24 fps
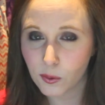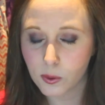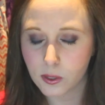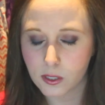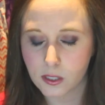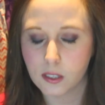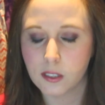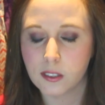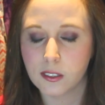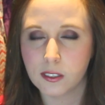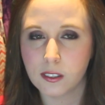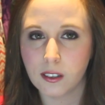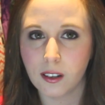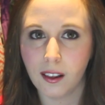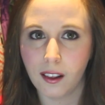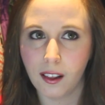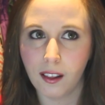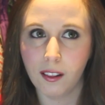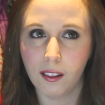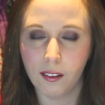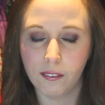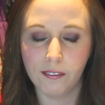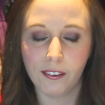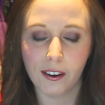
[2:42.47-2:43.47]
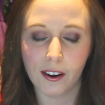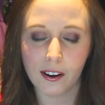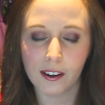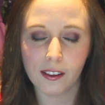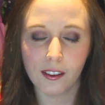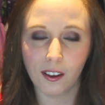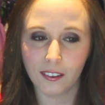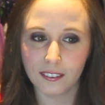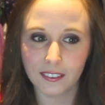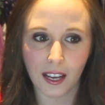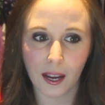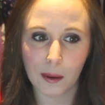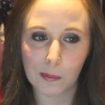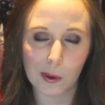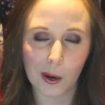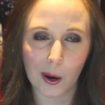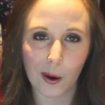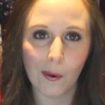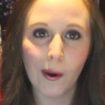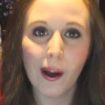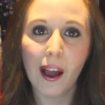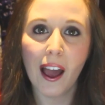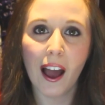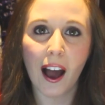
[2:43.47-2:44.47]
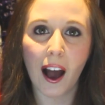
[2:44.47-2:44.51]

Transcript: which is still a very long time ago.